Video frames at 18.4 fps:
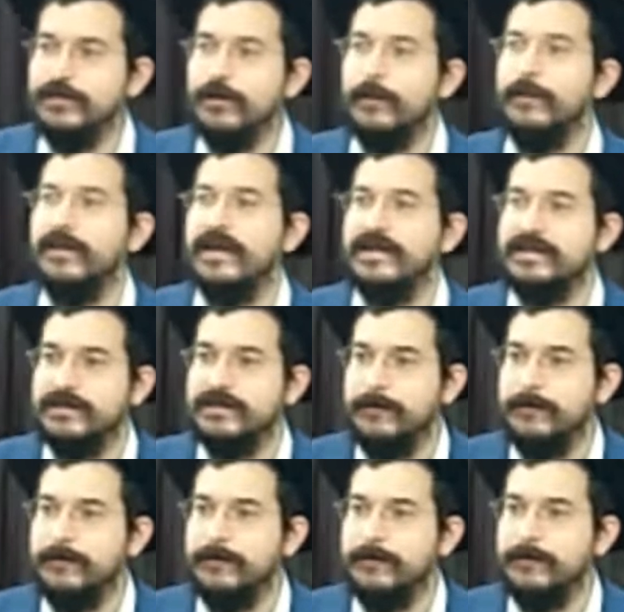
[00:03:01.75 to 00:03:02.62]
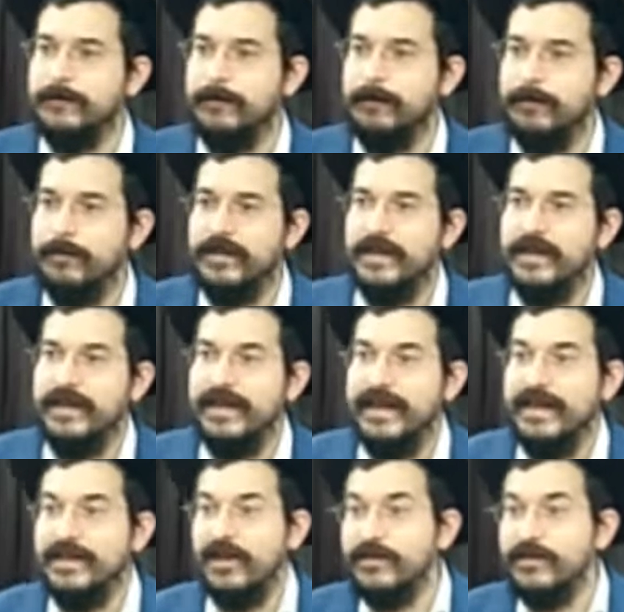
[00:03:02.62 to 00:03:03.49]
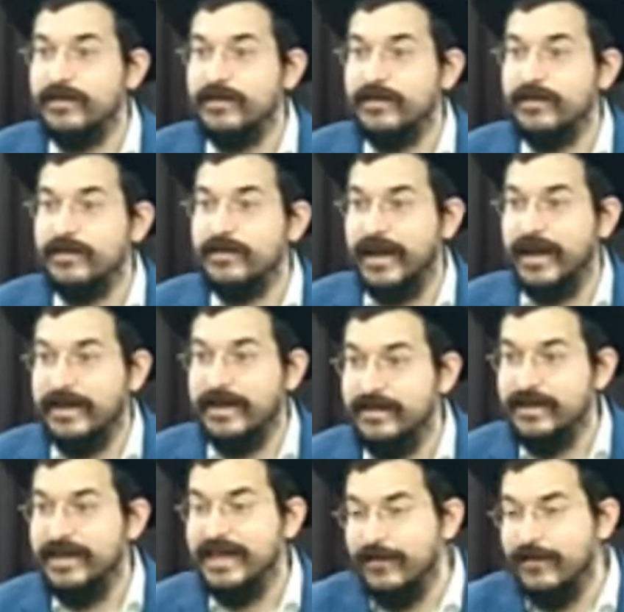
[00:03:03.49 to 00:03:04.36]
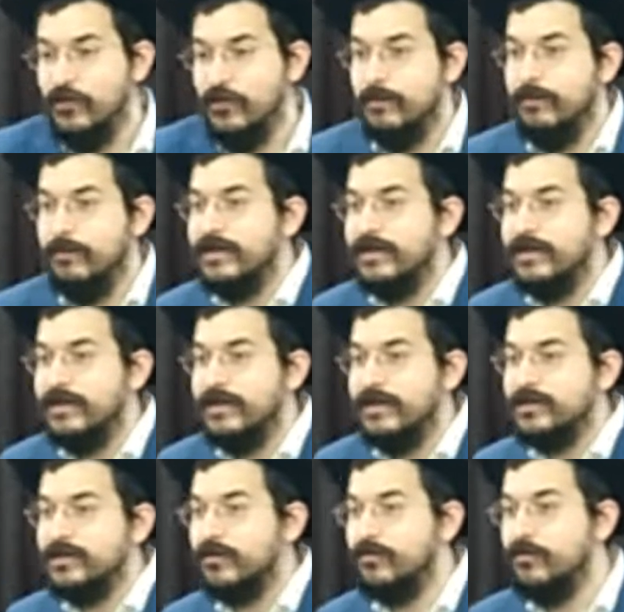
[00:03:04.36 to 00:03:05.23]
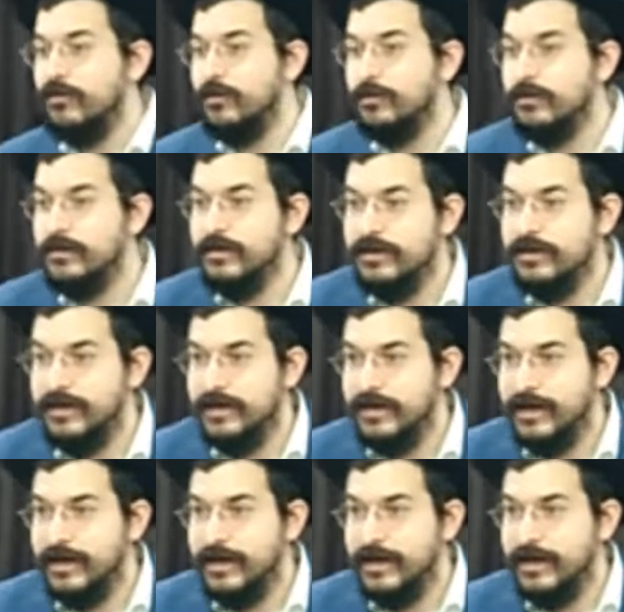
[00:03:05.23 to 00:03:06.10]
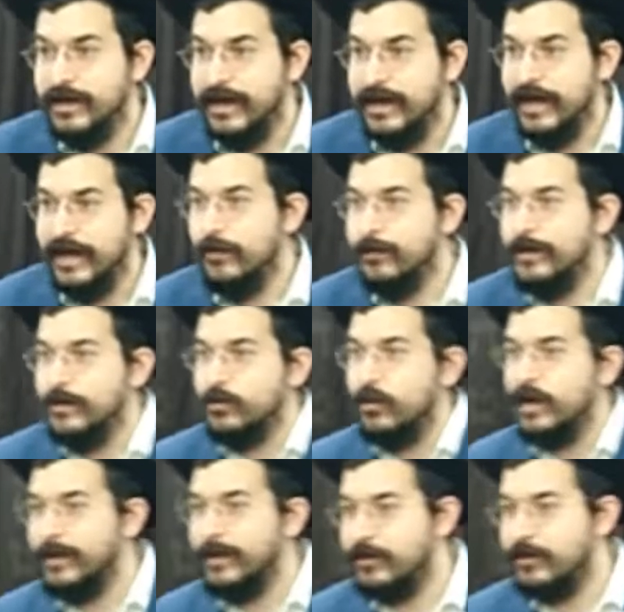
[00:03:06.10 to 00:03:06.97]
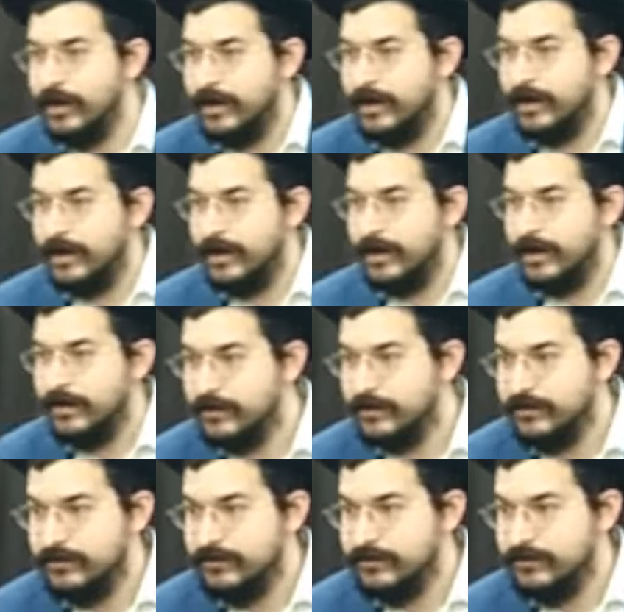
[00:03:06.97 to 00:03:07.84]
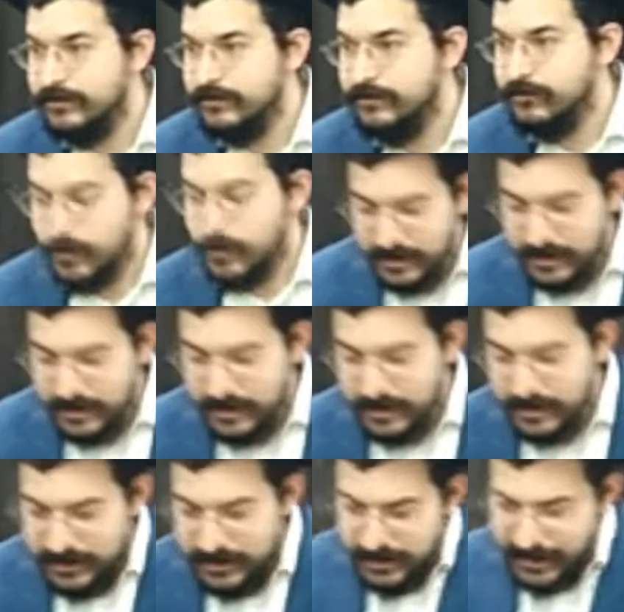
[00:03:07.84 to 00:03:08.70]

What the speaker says: took place. On the other hand, if you would measure the room, it would be 20 by 20, which means